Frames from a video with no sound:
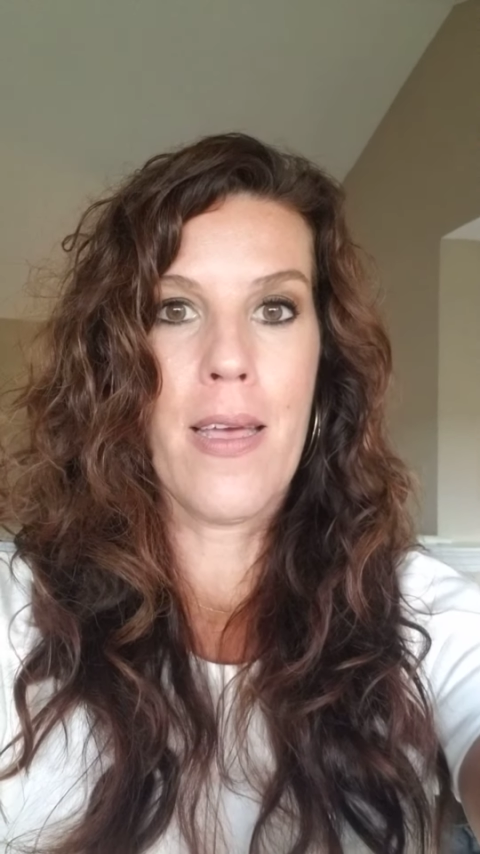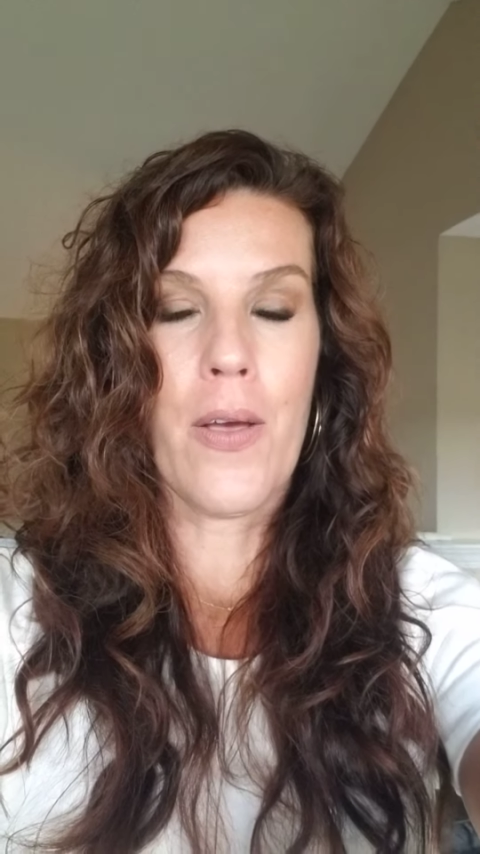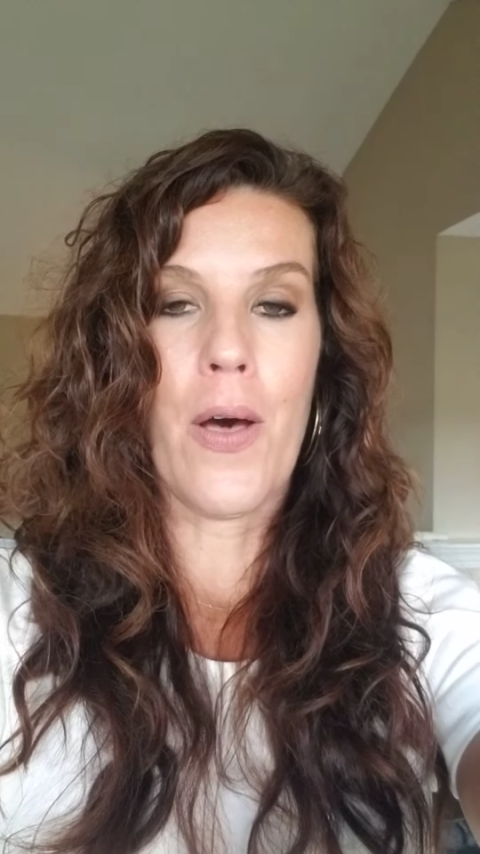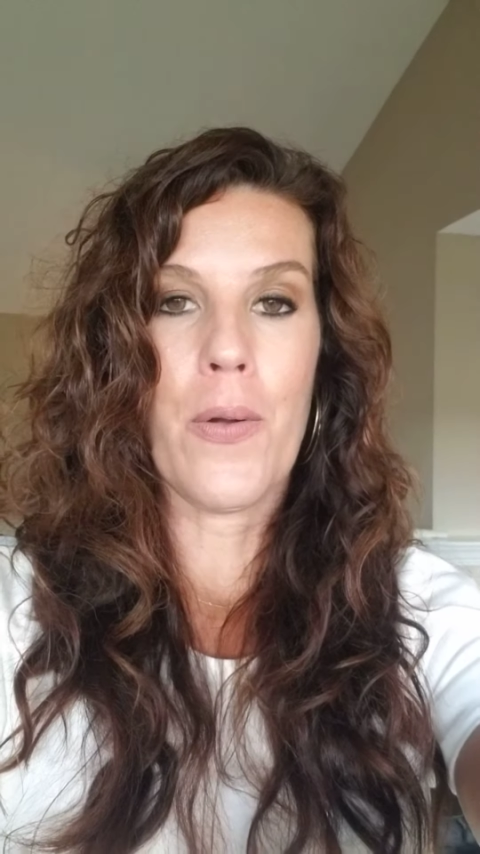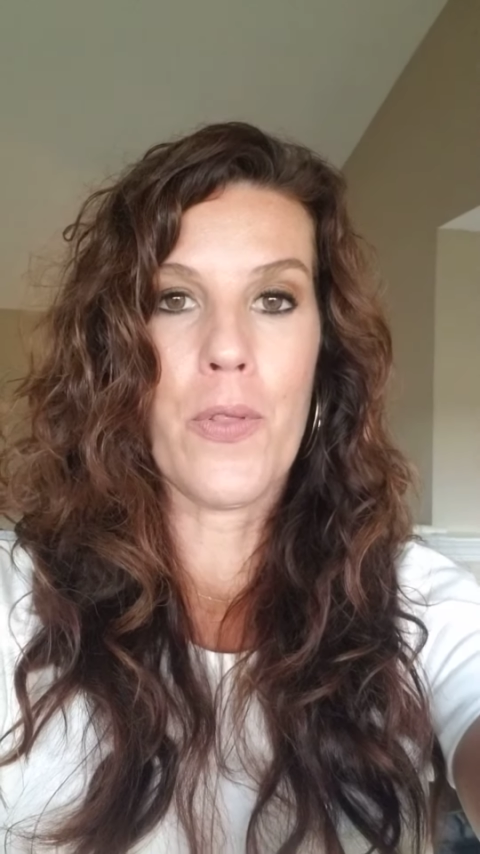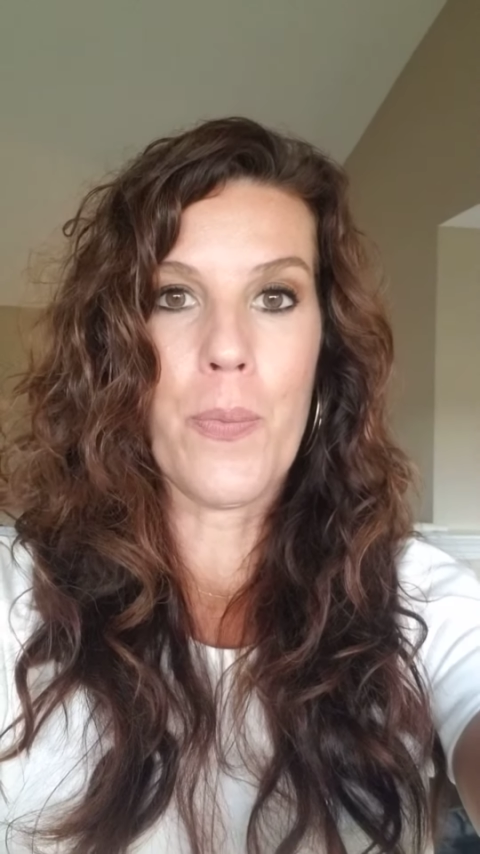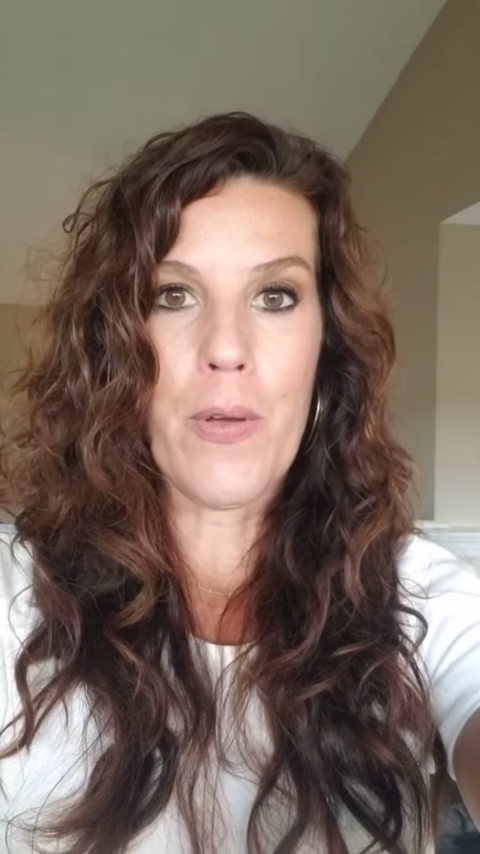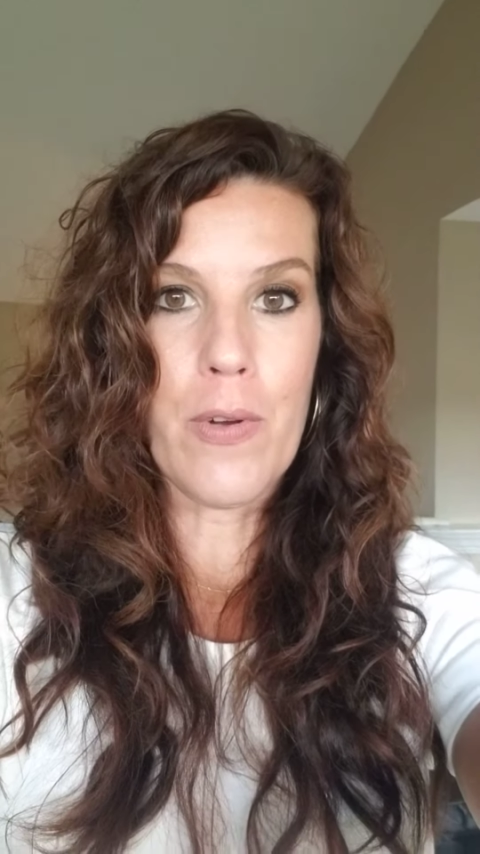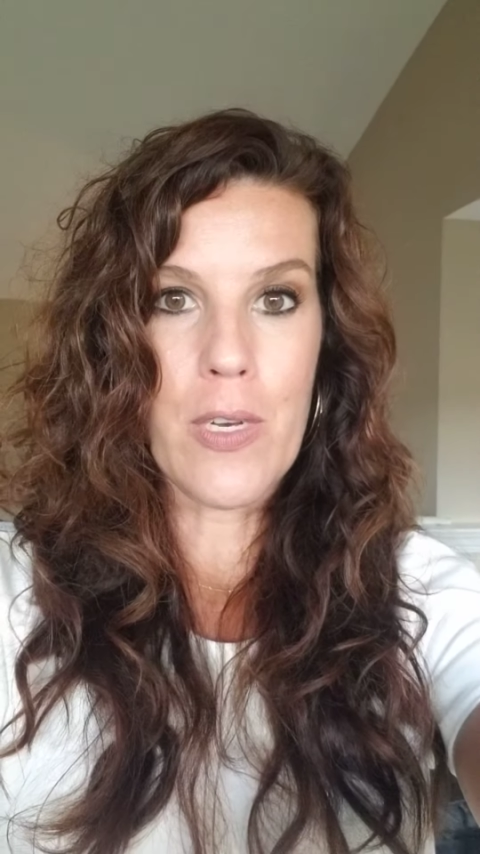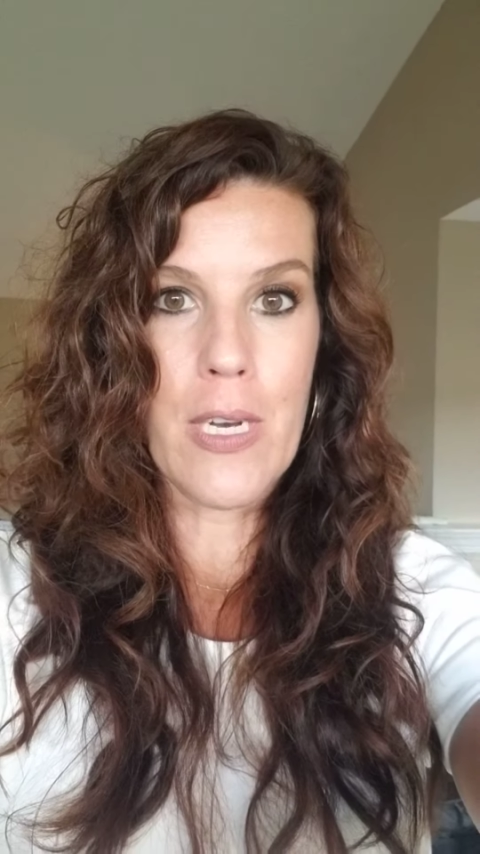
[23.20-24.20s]
condo in the
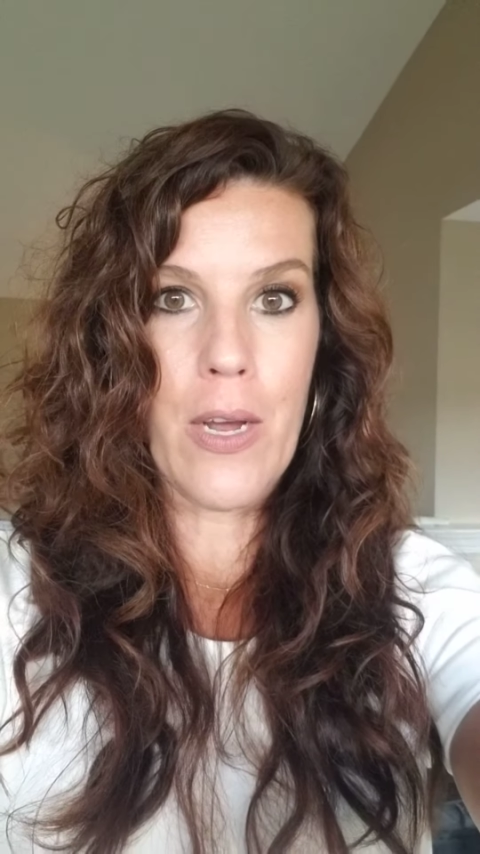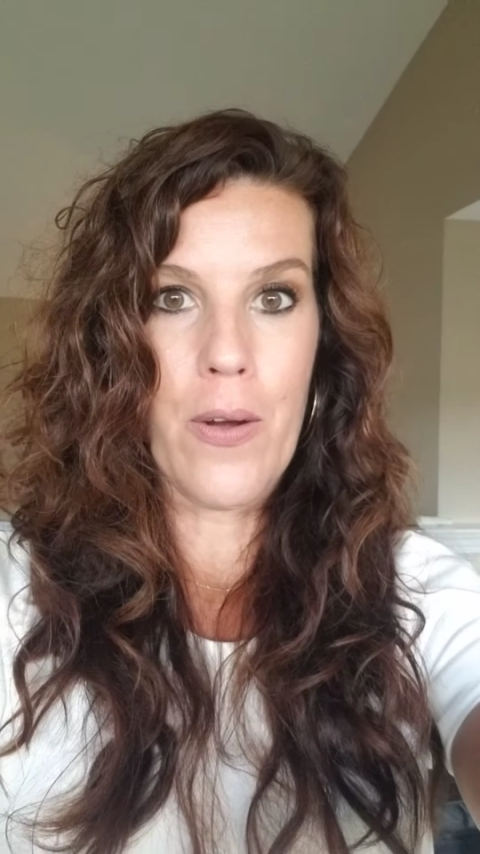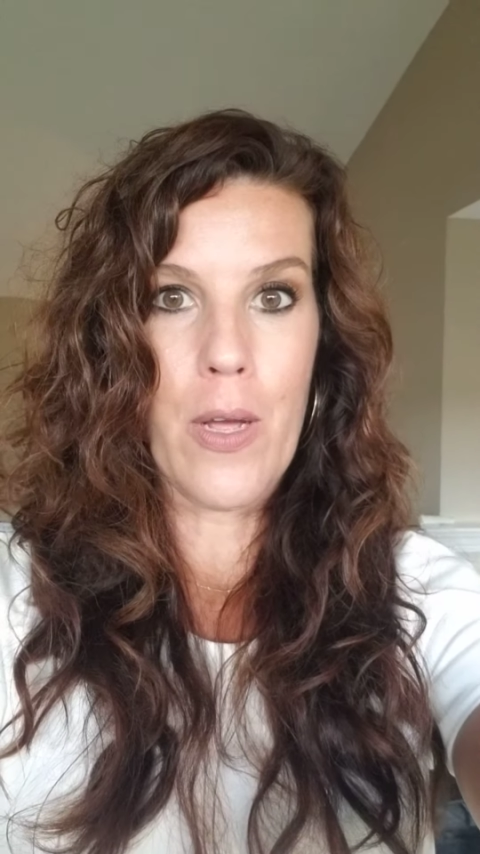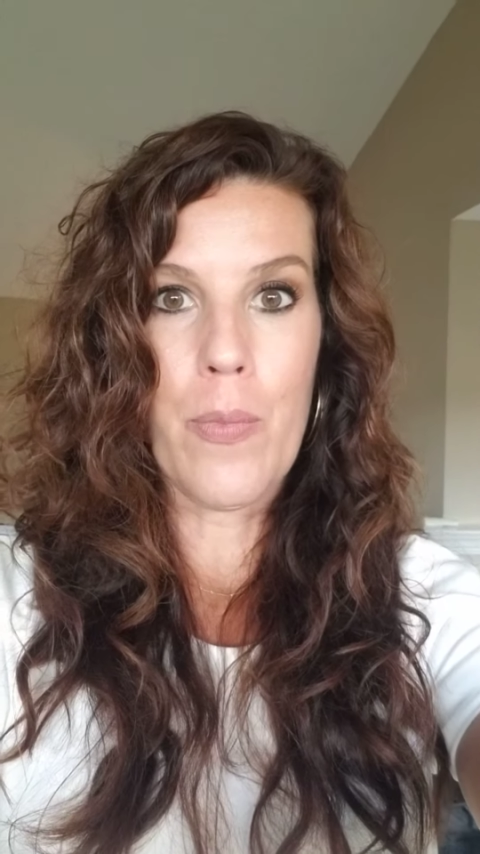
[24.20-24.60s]
Beaverton area,